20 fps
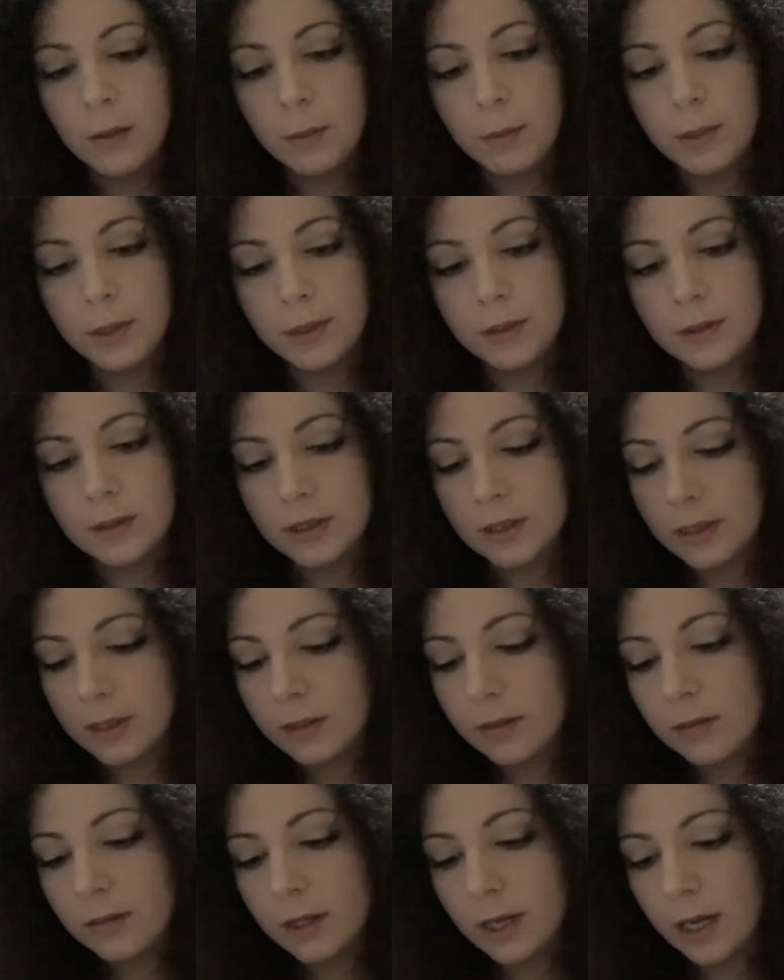but this
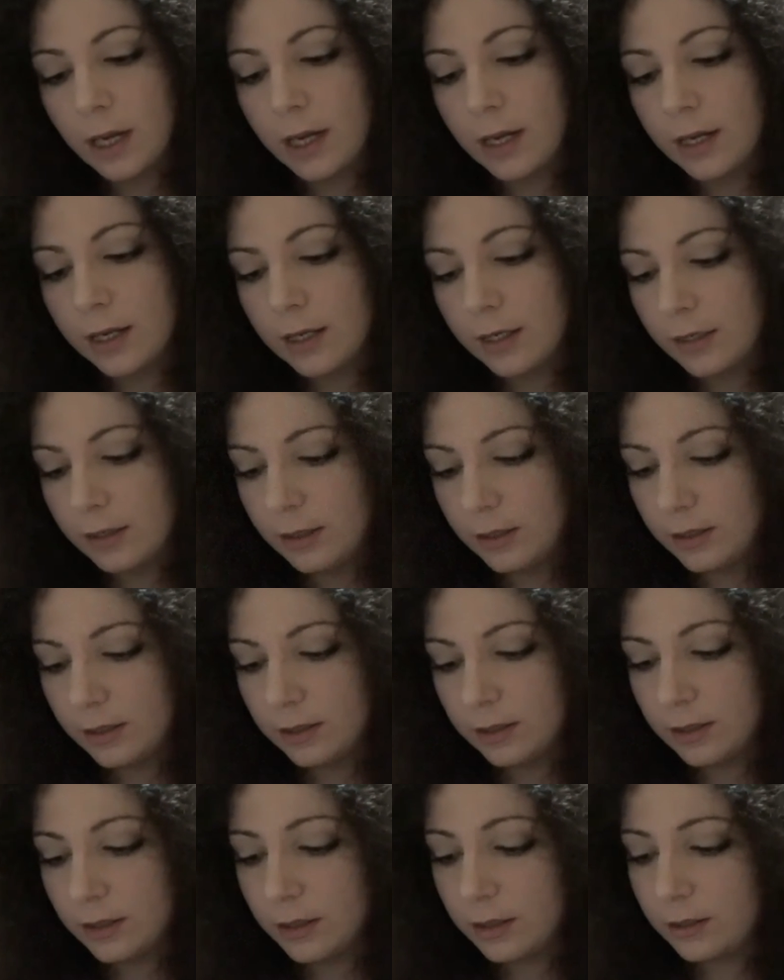little guy
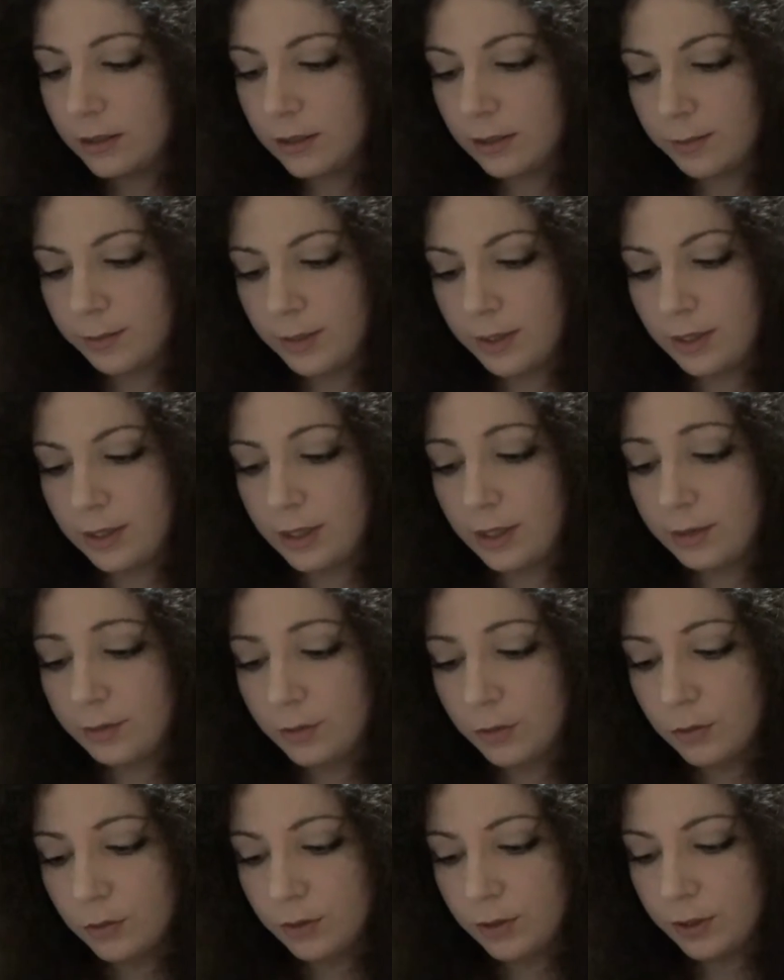is not something that I've
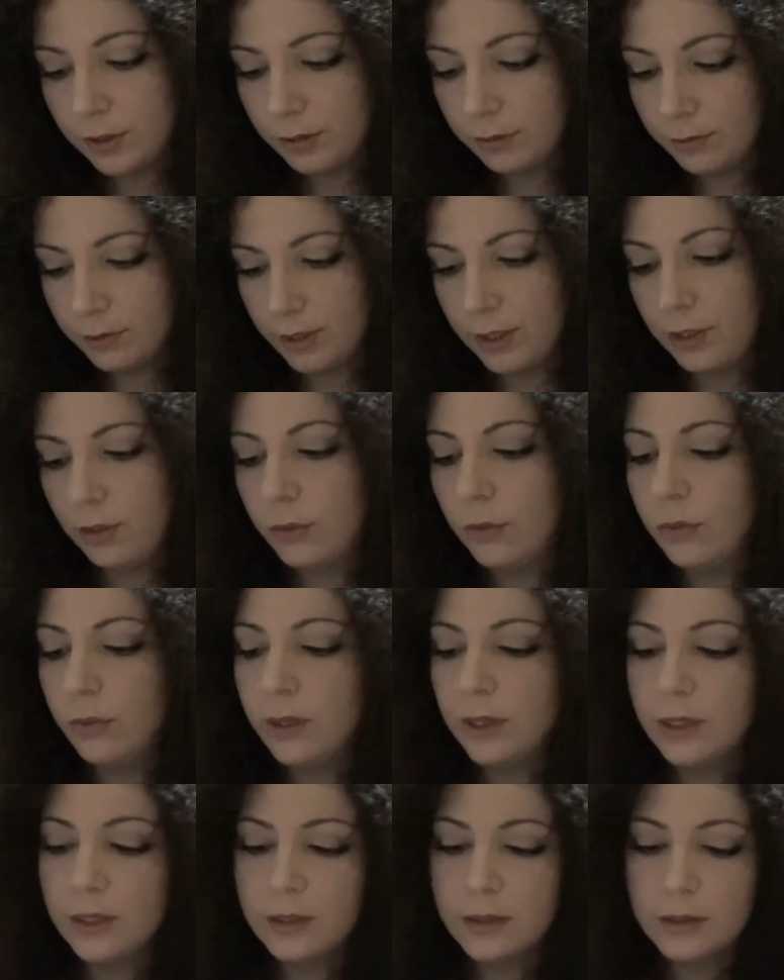used in a video.
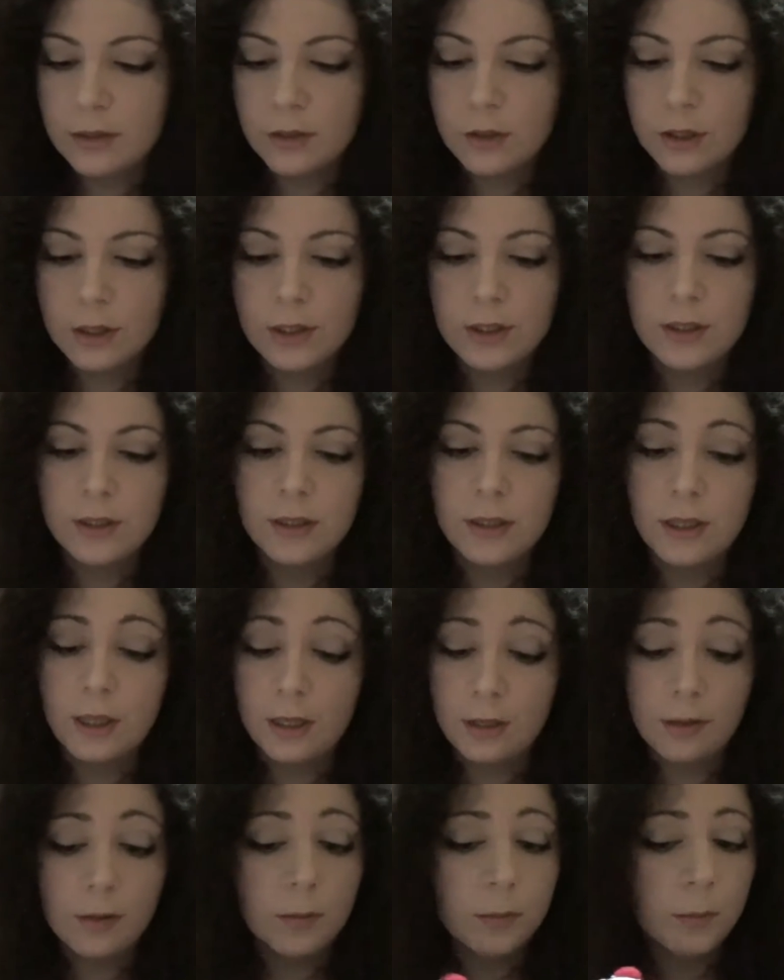It's just a
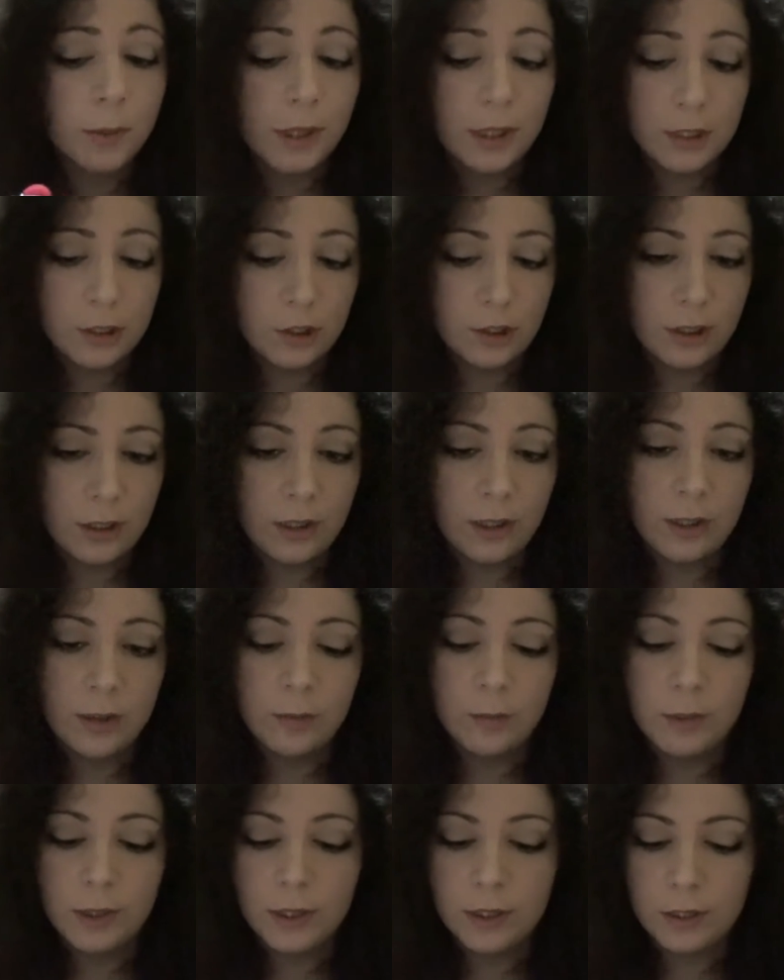little plushie
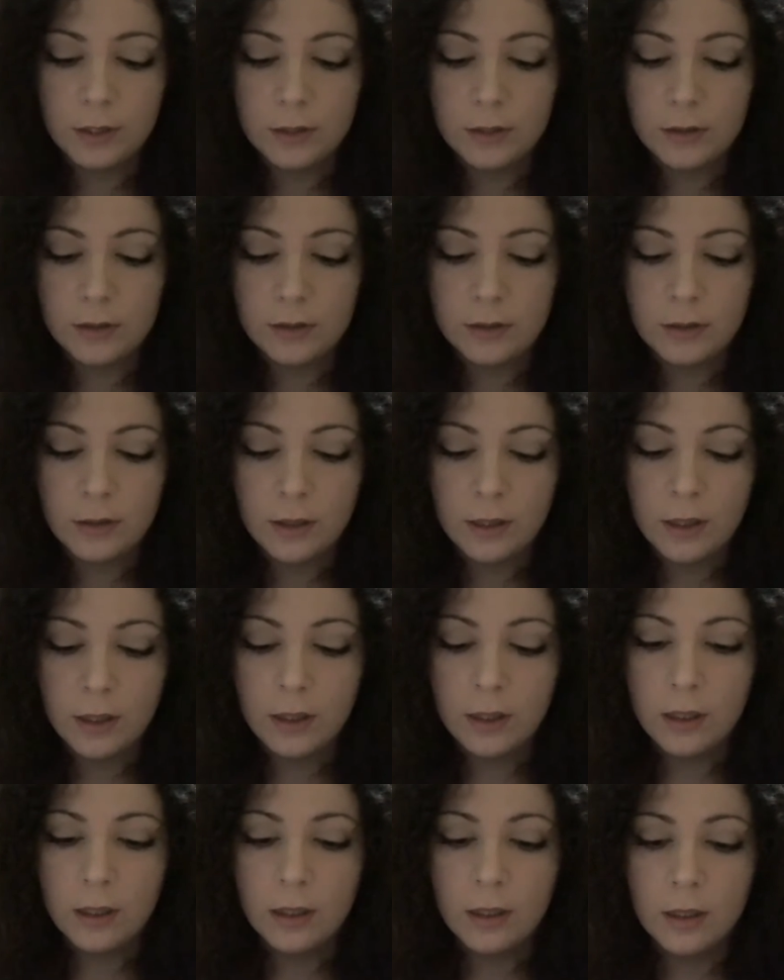because
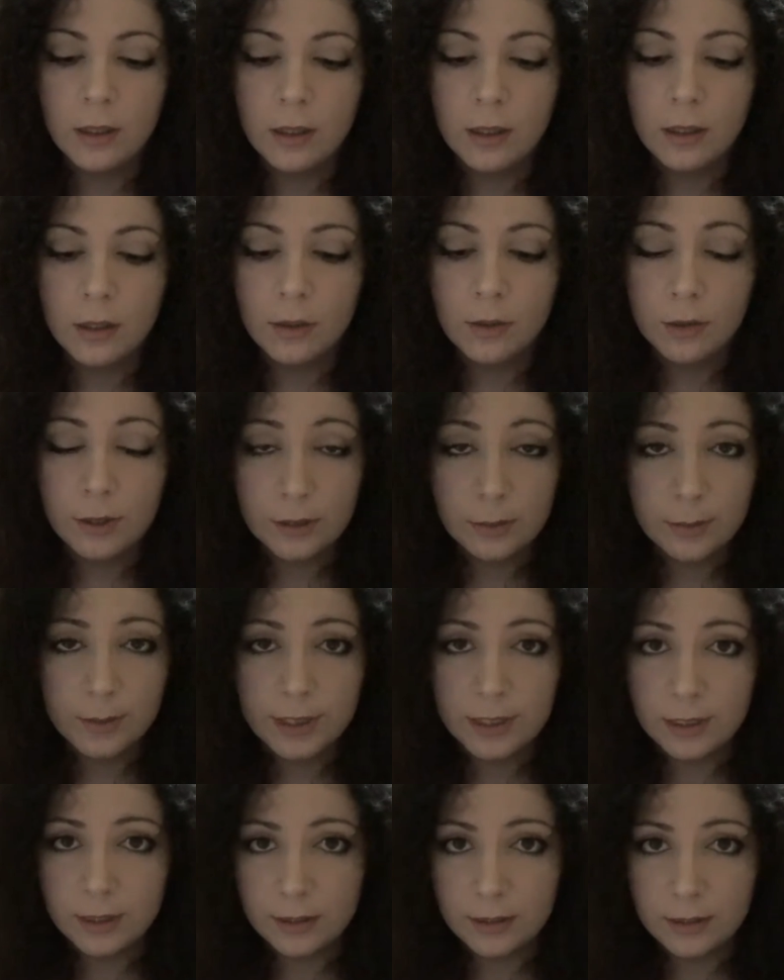
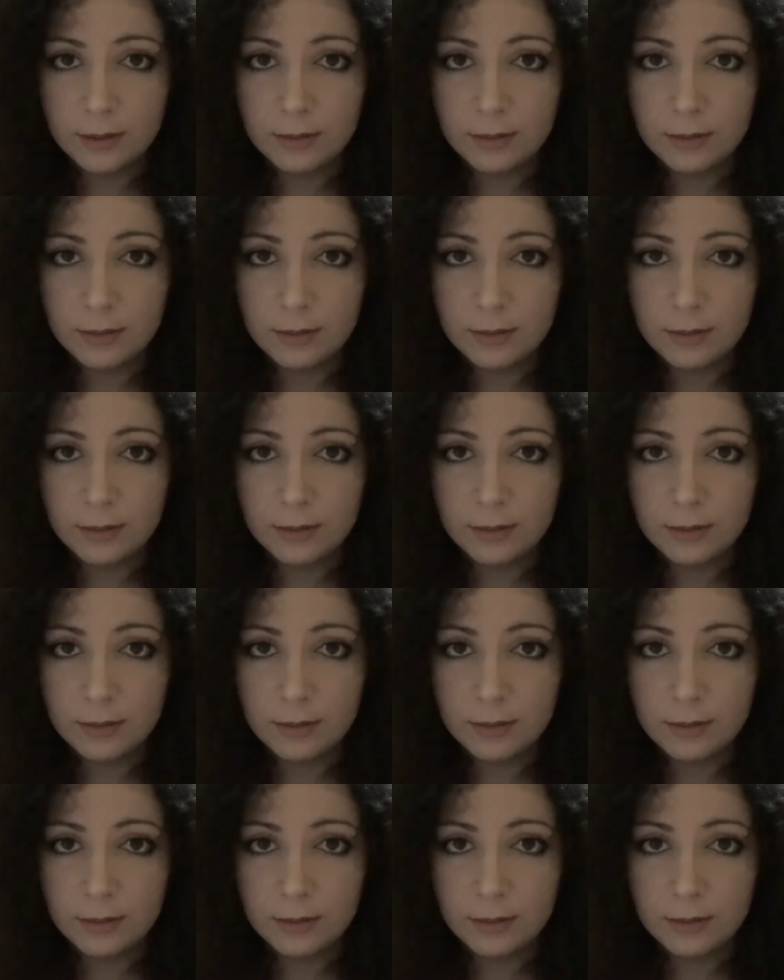Christmas is,